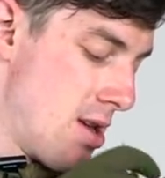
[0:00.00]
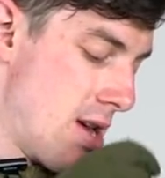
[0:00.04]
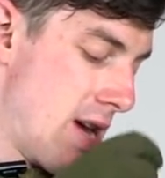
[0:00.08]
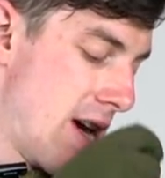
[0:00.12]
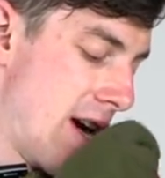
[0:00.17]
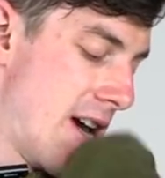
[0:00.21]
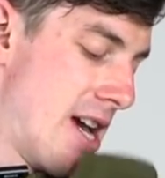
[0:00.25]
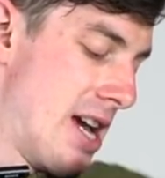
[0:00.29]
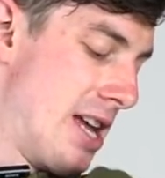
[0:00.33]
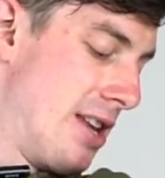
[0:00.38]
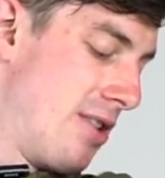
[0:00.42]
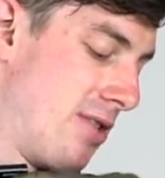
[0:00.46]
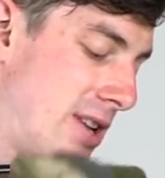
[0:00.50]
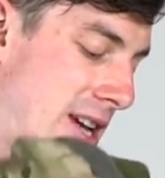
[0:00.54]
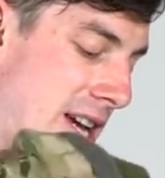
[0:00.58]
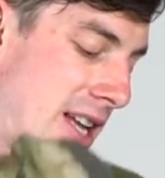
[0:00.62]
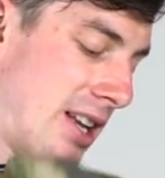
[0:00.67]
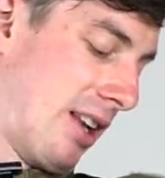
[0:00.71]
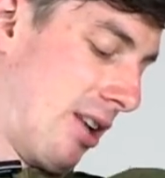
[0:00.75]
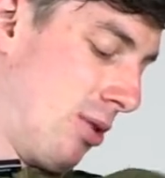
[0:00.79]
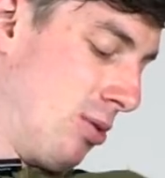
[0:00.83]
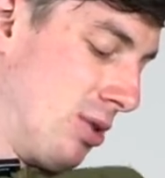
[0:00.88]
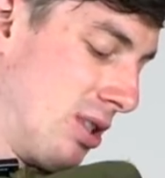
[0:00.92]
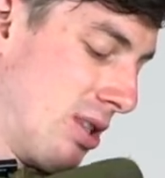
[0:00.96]
And you
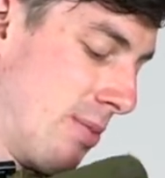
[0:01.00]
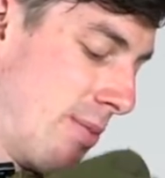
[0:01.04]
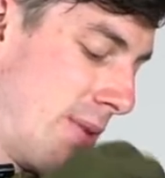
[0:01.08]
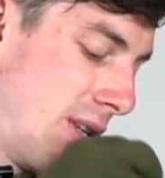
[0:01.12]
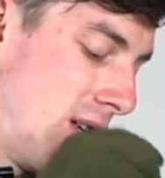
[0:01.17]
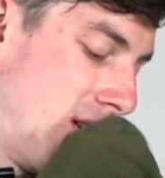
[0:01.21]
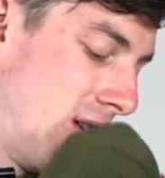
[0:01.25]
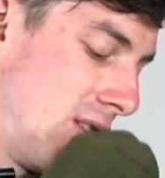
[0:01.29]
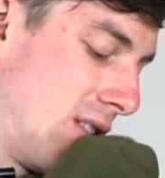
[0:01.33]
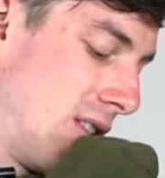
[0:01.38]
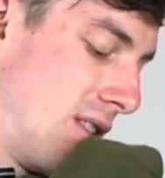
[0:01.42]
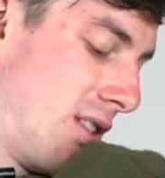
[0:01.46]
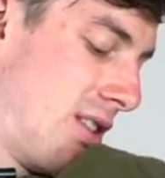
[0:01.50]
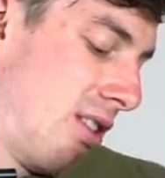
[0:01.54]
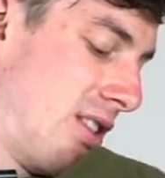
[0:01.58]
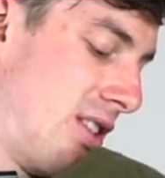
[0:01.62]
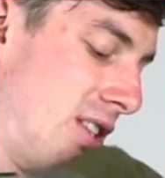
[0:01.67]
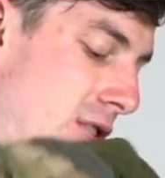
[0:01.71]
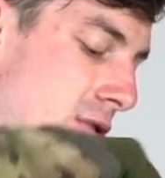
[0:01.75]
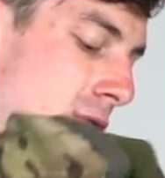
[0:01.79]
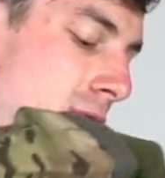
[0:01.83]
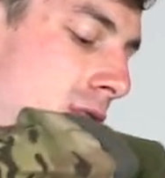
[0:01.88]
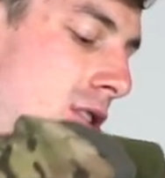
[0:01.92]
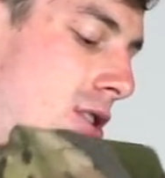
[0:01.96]
can lose it because it's
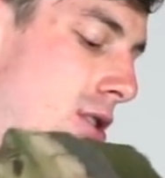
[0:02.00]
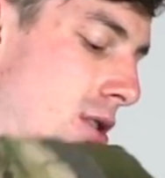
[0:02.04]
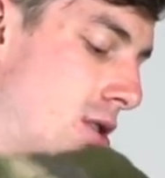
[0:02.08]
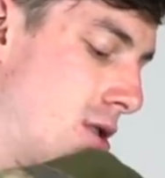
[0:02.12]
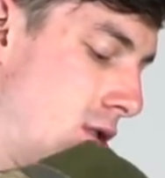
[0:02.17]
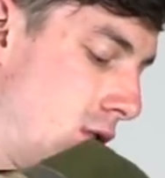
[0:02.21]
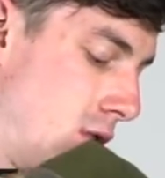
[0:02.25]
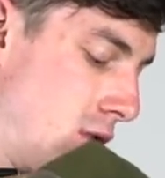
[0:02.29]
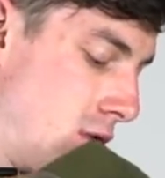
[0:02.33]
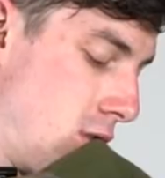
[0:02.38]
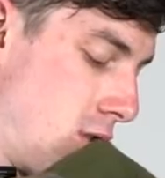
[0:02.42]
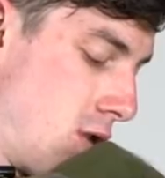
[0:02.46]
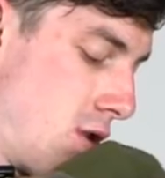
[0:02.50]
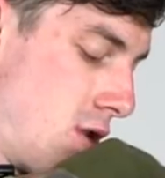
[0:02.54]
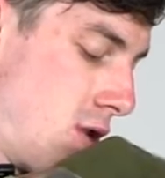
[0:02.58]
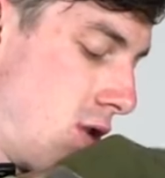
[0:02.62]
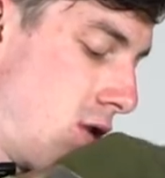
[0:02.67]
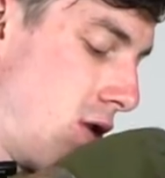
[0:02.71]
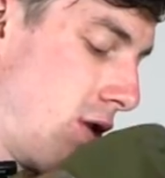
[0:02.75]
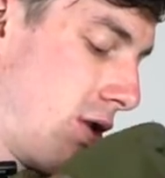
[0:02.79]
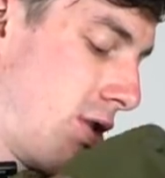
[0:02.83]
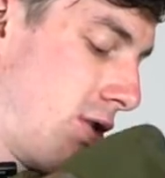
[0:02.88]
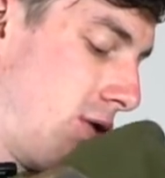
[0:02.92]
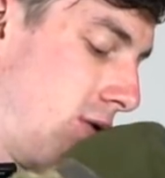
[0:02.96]
sewed
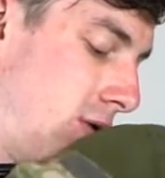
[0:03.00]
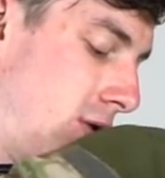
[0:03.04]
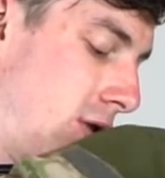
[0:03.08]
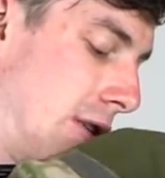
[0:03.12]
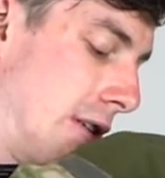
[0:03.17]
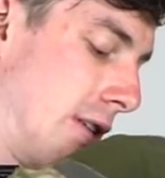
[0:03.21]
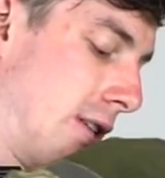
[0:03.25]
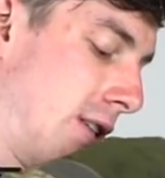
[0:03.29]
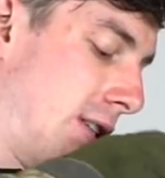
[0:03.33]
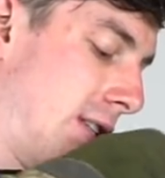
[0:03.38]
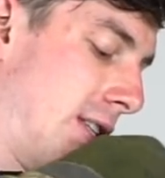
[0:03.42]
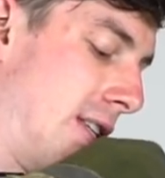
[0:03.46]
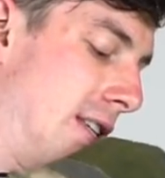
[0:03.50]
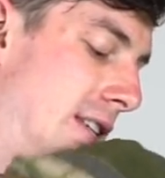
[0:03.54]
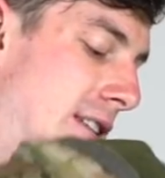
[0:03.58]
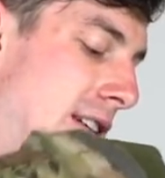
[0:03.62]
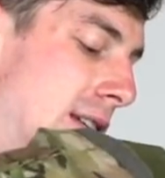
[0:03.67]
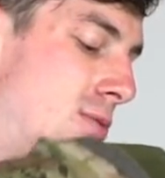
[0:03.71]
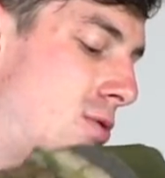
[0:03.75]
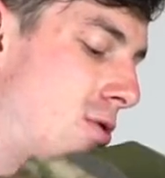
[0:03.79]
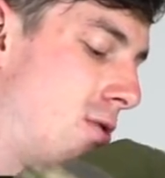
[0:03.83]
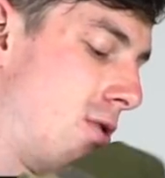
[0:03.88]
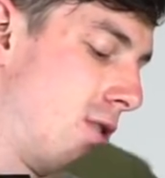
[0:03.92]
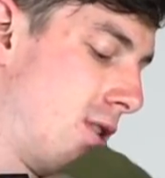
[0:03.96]
onto your
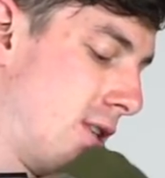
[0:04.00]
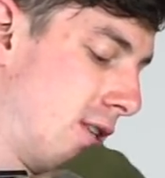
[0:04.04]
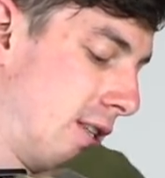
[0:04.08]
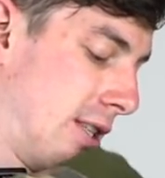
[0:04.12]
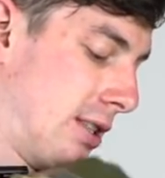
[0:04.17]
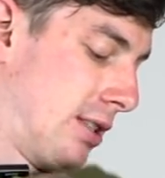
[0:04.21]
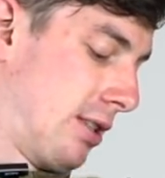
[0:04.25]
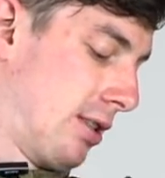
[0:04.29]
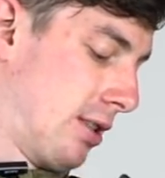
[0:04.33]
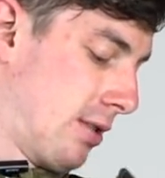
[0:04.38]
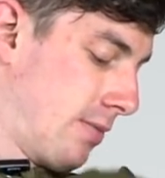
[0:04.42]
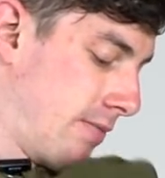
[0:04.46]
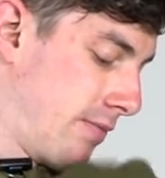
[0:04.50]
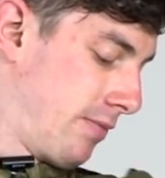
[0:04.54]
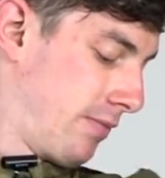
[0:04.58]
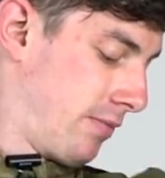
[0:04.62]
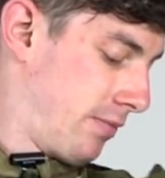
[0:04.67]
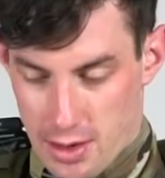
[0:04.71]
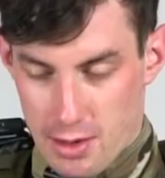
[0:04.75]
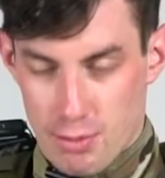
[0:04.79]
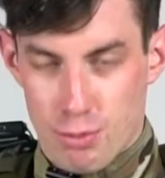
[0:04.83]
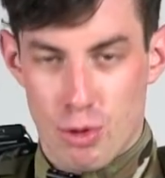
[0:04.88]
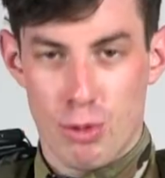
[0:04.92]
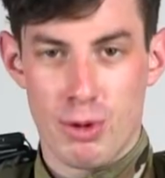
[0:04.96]
gear more or less.
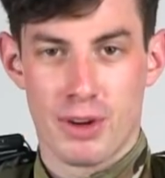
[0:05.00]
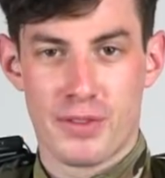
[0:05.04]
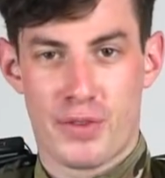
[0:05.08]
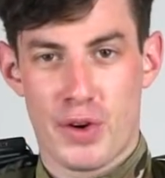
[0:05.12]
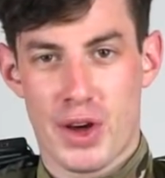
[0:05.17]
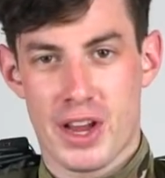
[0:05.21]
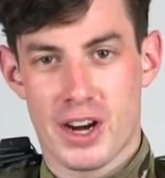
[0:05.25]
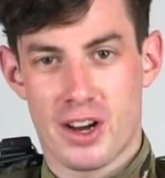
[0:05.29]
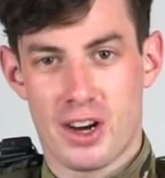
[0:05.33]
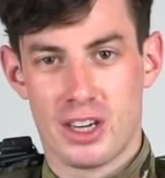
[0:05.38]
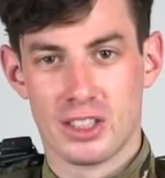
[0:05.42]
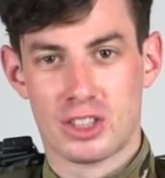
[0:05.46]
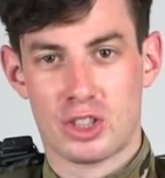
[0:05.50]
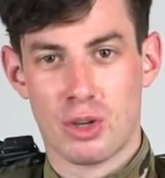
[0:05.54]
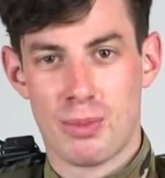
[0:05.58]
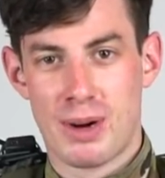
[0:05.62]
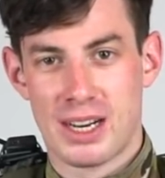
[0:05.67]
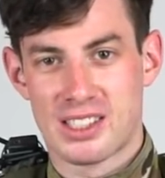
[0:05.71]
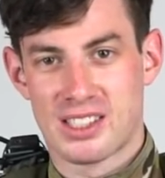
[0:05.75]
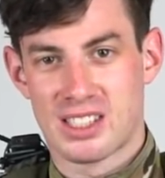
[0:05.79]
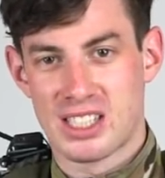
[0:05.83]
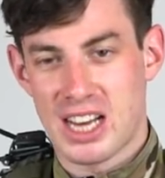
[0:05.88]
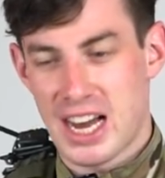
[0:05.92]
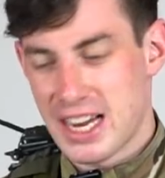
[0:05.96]
Moving further on to
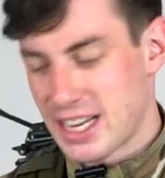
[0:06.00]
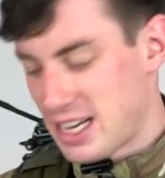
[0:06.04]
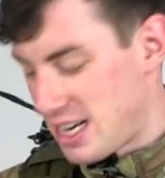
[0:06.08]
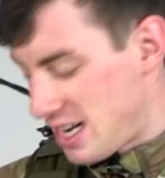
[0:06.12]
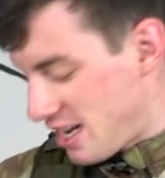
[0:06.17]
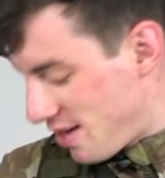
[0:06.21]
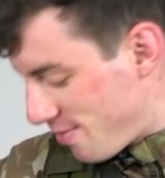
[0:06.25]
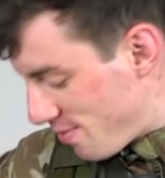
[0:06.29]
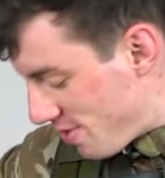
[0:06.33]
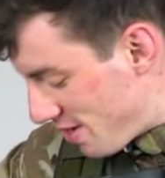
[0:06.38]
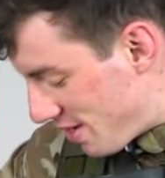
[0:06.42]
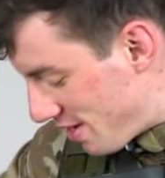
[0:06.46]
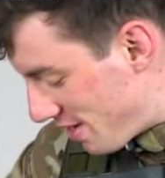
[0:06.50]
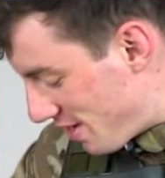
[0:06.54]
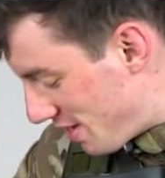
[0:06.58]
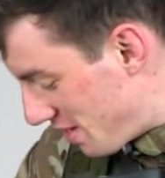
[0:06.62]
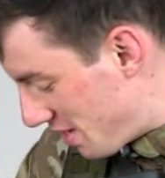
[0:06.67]
my sidearm.